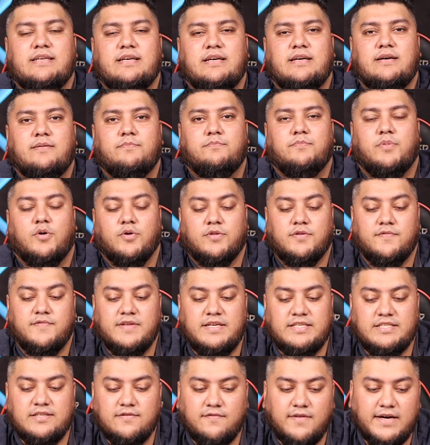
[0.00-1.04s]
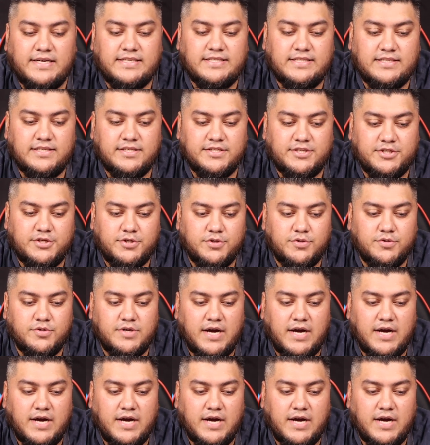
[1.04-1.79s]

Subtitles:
both of these devices to